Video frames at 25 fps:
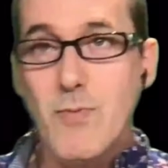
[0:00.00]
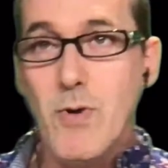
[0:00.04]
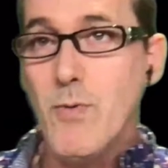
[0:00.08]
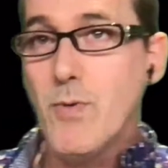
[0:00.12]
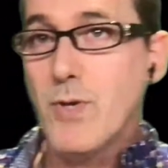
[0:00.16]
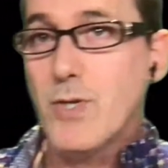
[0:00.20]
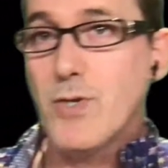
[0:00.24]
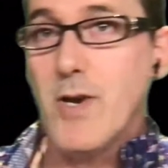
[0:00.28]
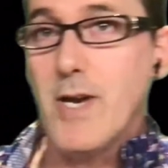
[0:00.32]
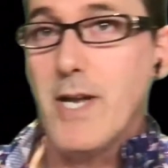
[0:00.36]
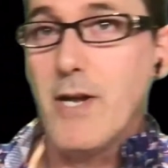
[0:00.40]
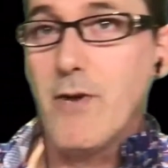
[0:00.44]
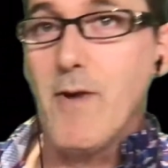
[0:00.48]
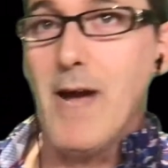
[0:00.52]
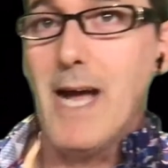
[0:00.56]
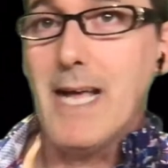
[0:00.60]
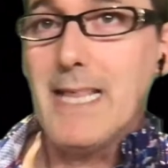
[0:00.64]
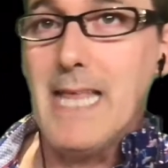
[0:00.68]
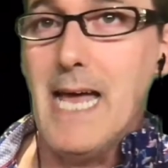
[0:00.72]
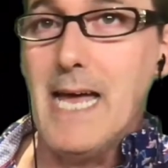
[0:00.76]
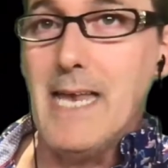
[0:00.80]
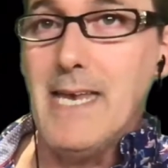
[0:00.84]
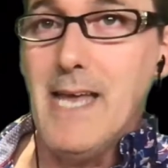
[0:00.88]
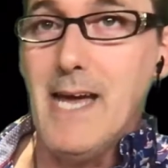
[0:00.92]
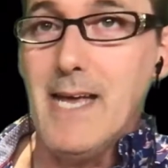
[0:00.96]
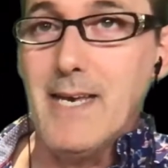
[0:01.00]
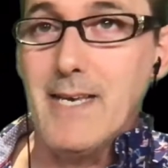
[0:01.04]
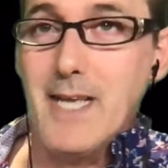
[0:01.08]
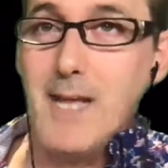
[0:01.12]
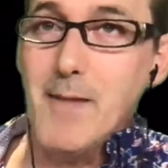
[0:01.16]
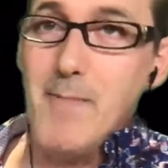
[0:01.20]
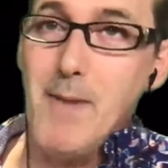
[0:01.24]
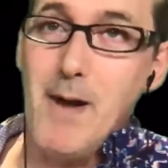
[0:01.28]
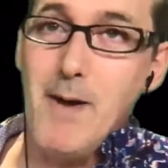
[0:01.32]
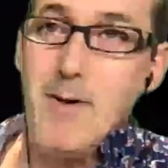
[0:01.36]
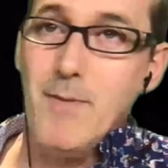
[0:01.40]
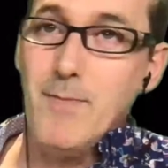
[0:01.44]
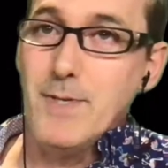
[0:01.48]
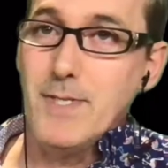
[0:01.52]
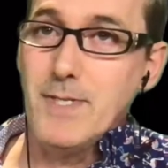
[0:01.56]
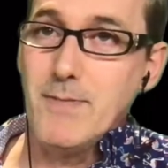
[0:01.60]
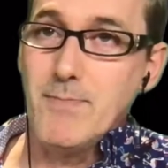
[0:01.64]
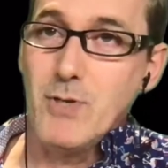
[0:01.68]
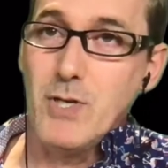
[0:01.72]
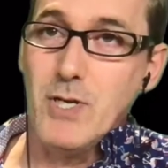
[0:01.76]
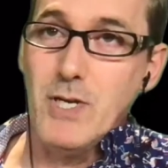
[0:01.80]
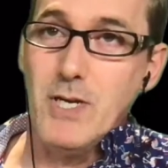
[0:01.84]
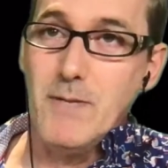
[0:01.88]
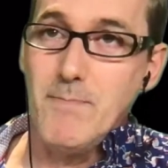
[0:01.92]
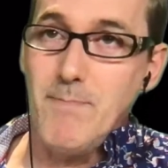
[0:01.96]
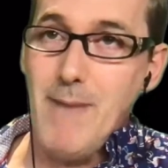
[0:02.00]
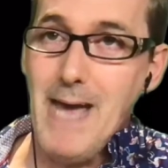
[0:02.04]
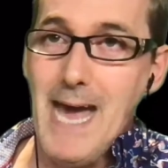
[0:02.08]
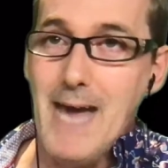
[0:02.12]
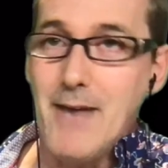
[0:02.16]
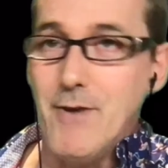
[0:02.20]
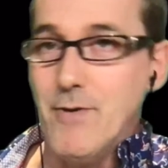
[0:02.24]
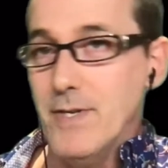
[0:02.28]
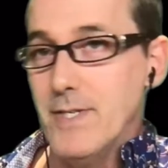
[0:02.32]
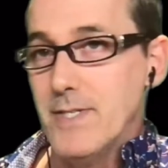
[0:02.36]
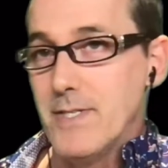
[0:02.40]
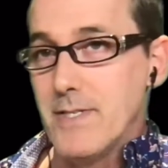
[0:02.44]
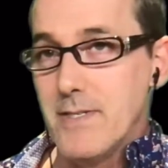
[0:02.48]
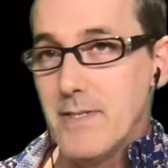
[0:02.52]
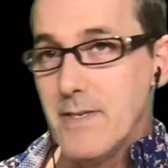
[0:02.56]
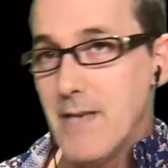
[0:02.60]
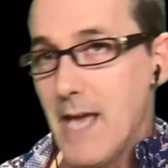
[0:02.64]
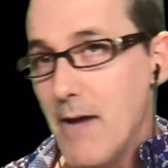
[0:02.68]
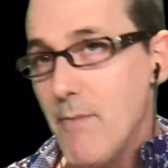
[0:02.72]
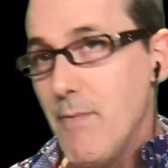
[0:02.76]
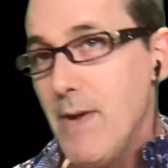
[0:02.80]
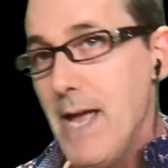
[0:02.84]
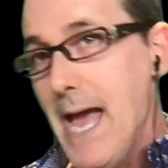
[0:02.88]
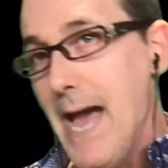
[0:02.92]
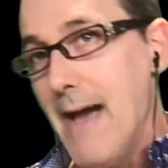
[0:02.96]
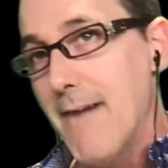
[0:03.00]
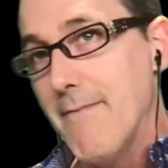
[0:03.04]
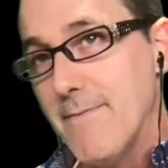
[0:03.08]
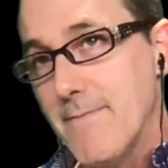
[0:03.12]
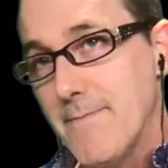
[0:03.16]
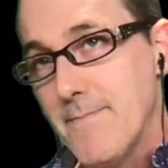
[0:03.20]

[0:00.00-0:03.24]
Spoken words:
we're trying to crack that nut and come out with some good patterns. And we have.